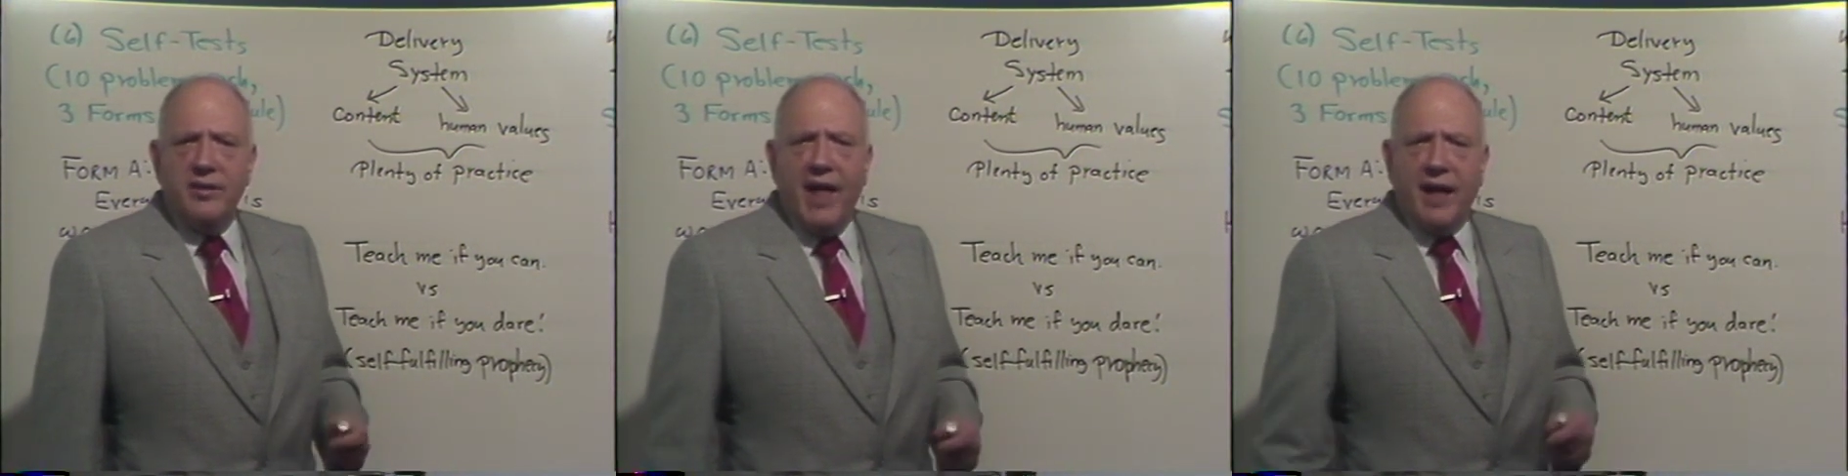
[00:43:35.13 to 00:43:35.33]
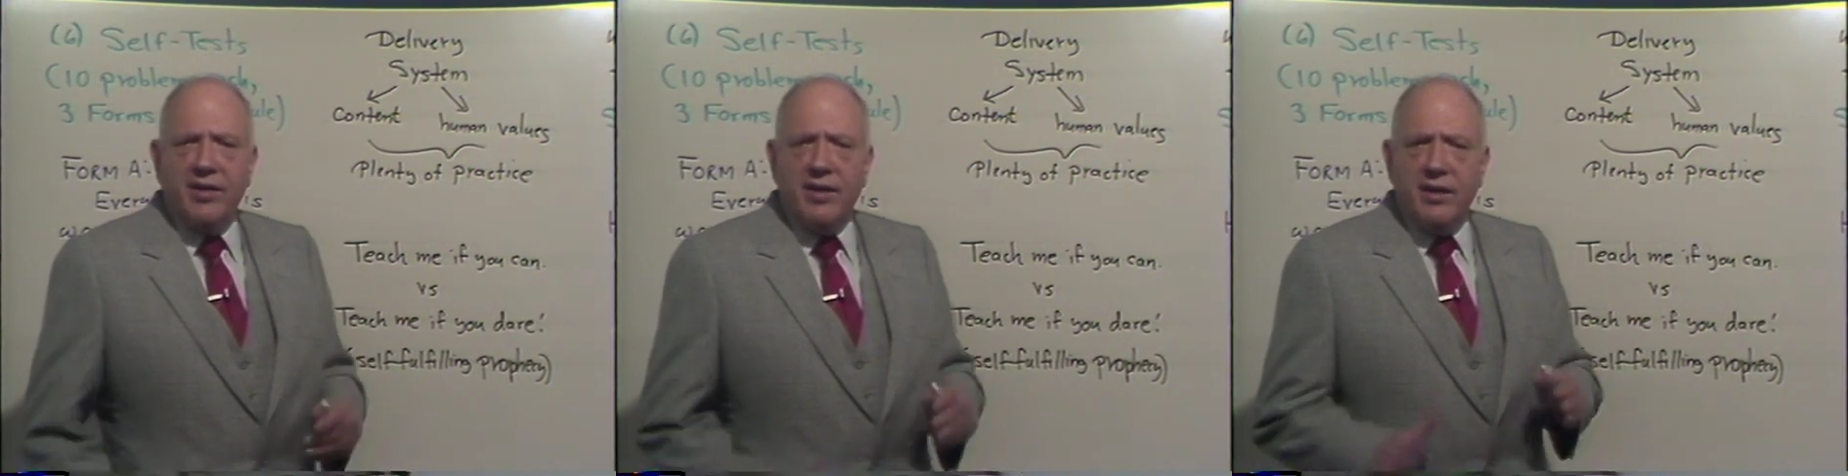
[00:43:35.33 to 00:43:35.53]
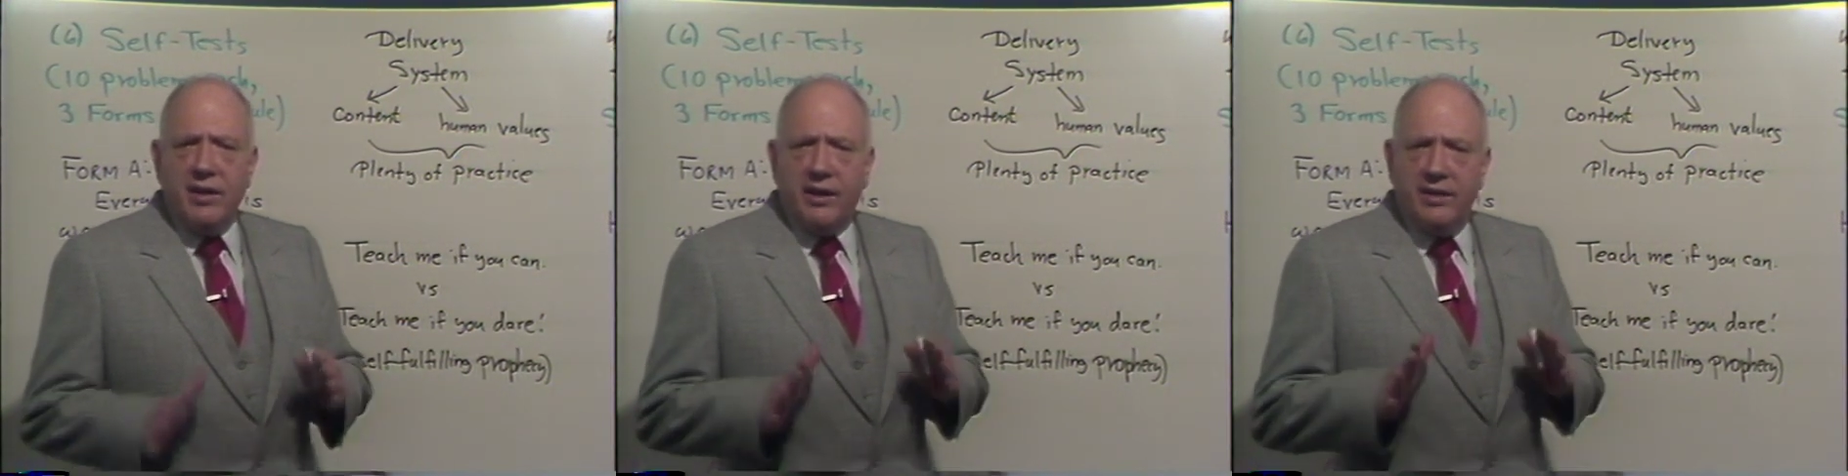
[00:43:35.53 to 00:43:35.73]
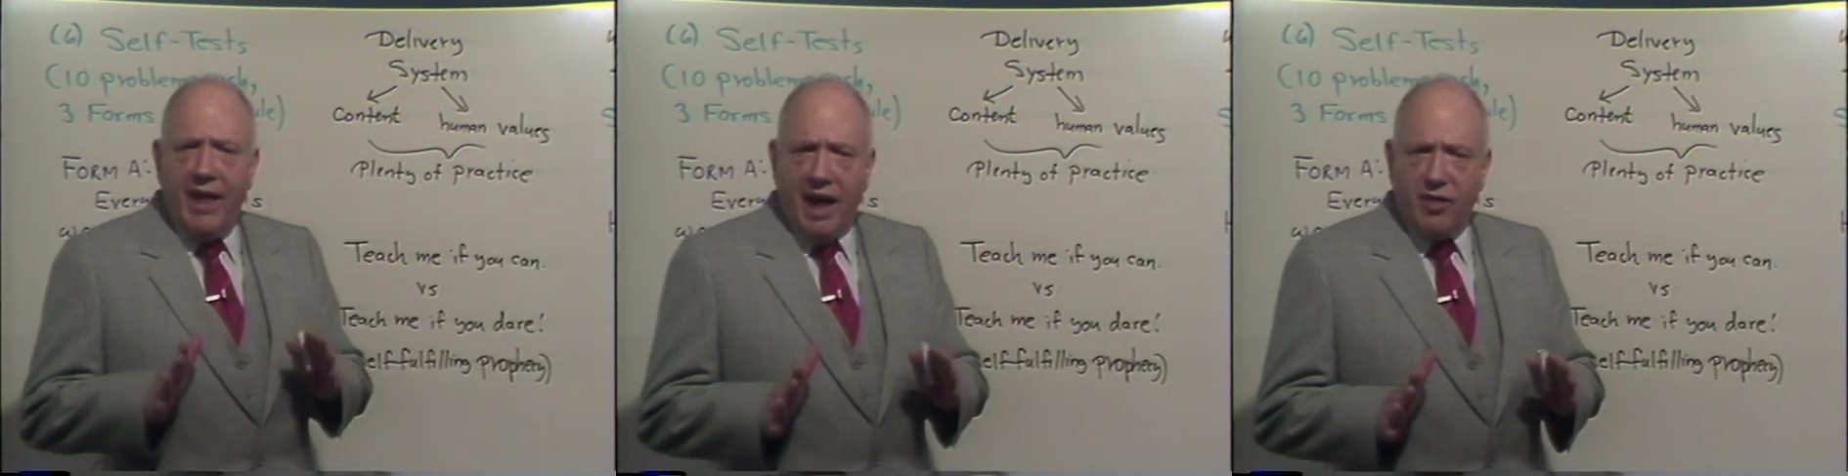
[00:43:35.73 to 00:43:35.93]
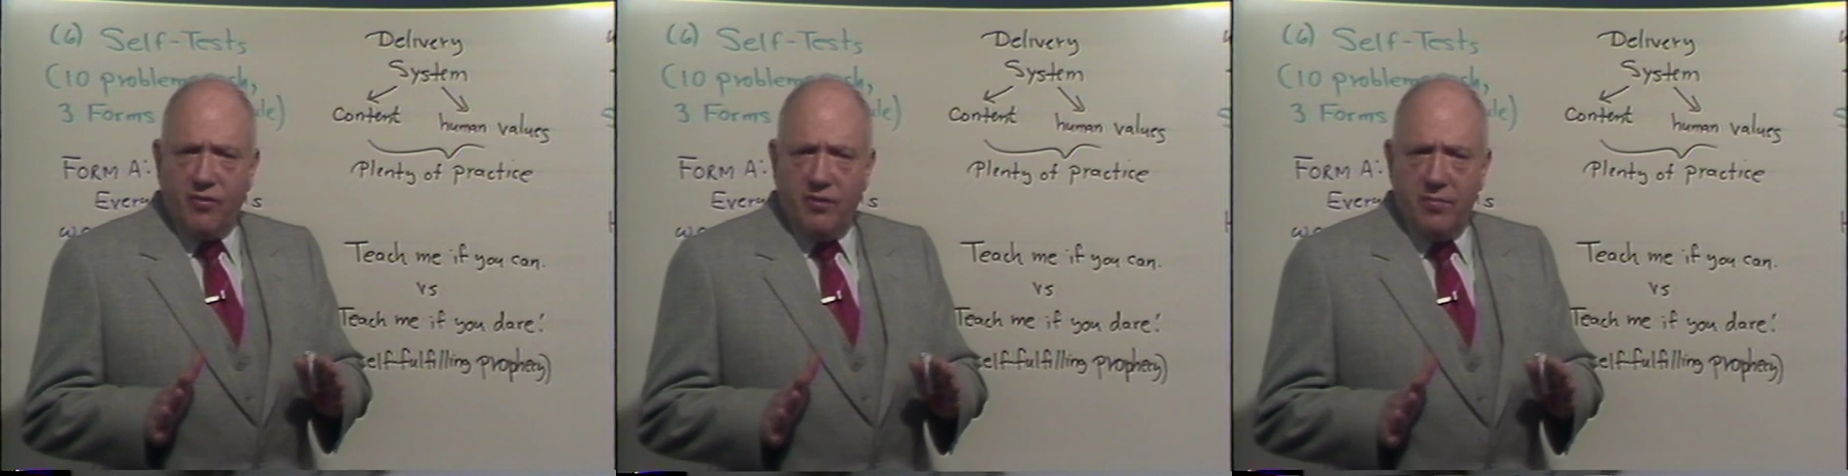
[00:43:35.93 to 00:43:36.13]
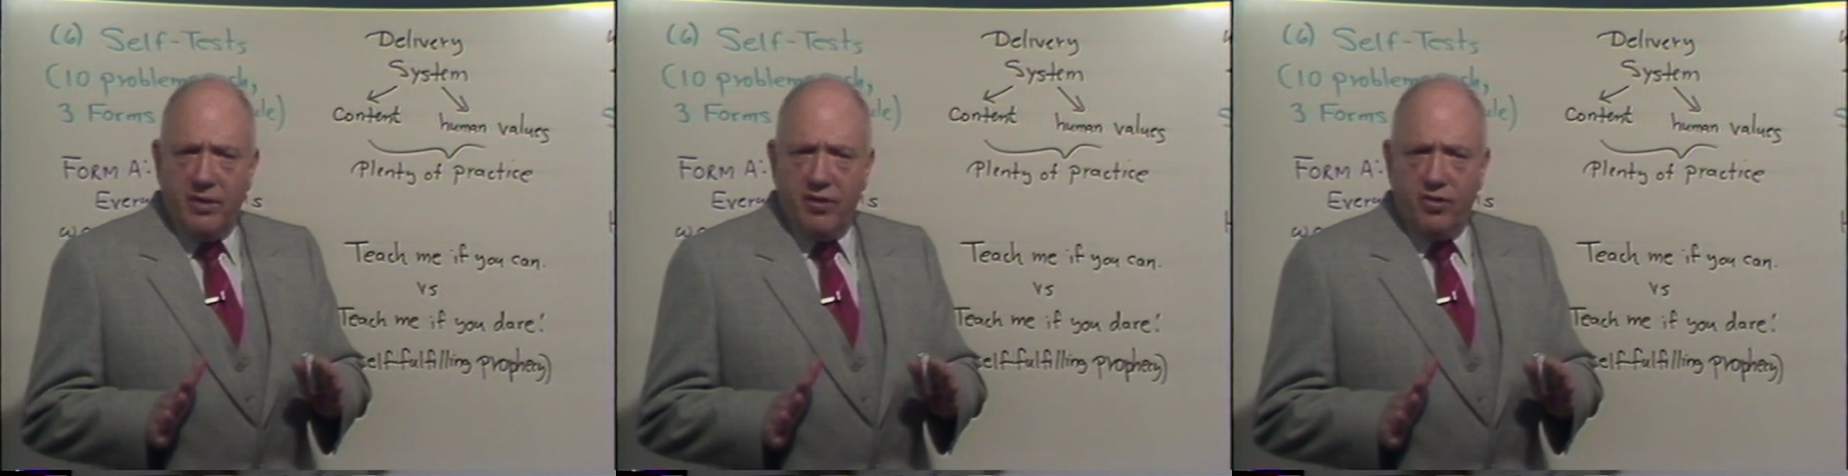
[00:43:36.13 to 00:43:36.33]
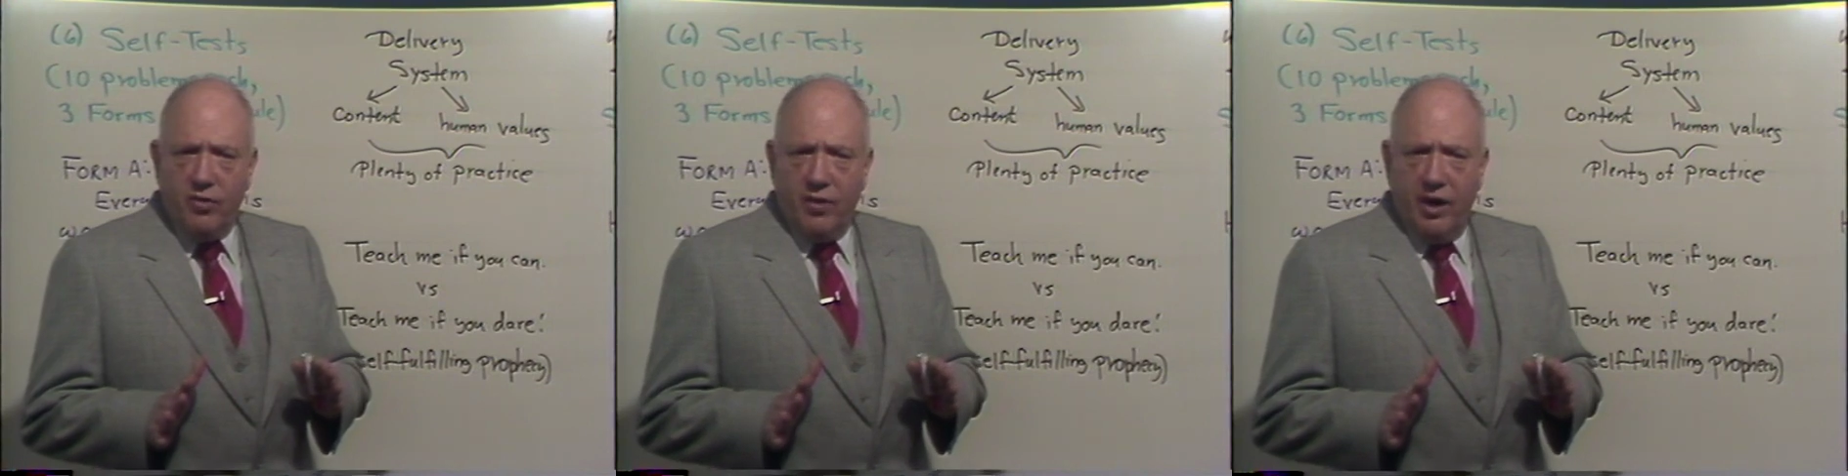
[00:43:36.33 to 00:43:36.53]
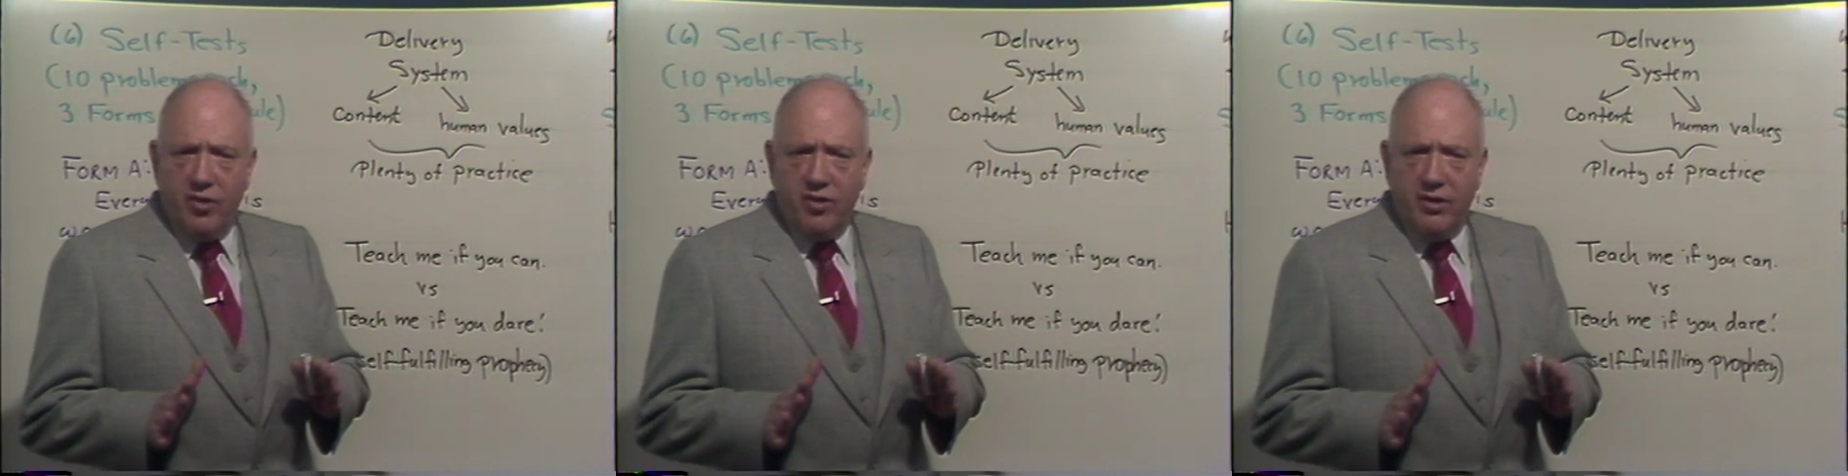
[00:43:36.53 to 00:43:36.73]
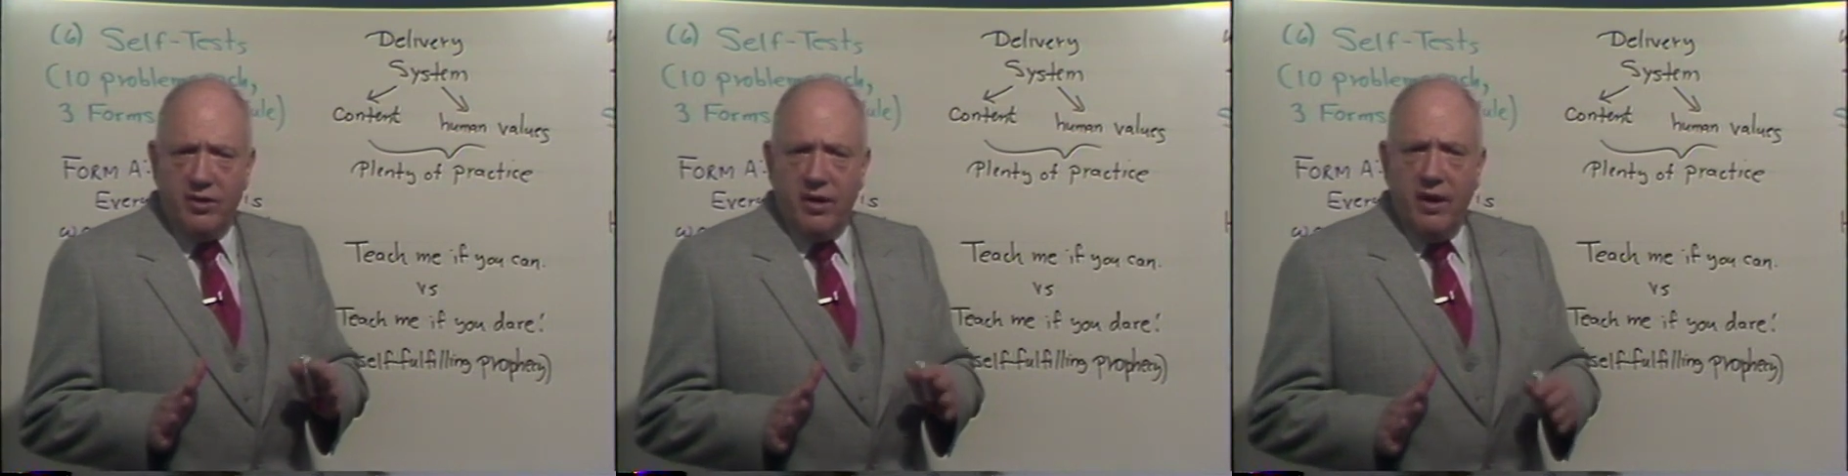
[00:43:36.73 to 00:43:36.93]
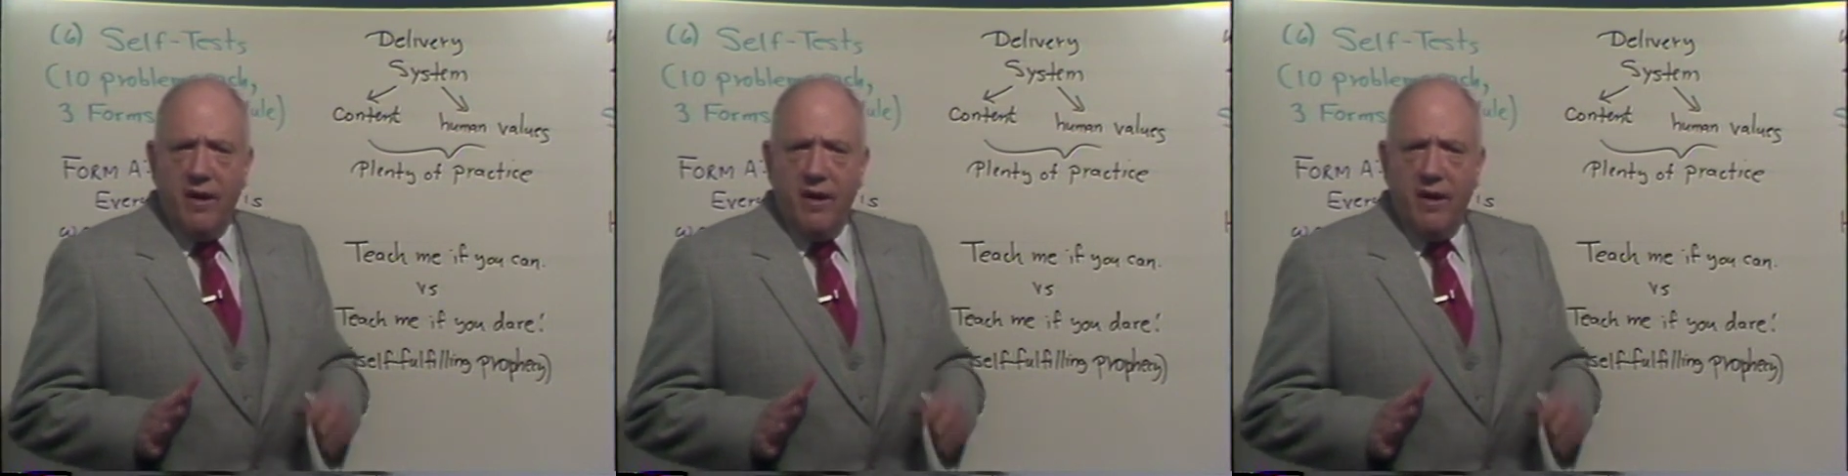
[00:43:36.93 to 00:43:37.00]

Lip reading: That's in a classroom situation.